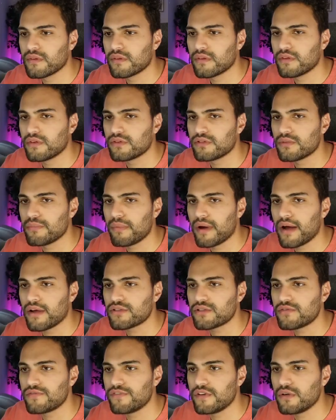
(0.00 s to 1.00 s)
And there's the
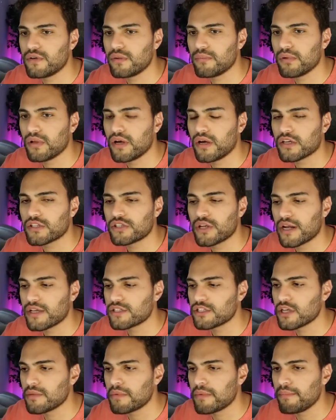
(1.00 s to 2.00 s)
Bowser Fury block. Should I
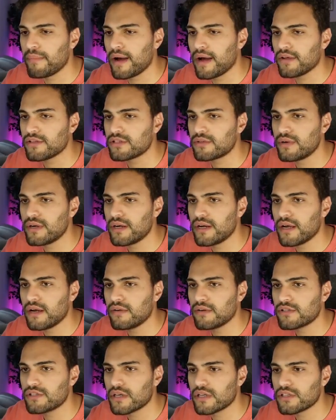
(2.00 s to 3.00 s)
summon Bowser right
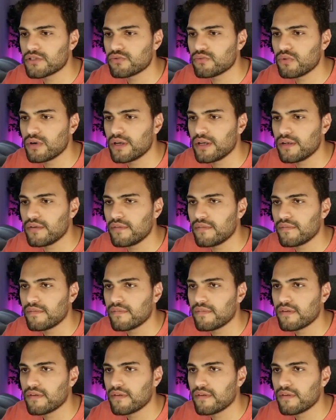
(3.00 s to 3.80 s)
now, or should I just wait?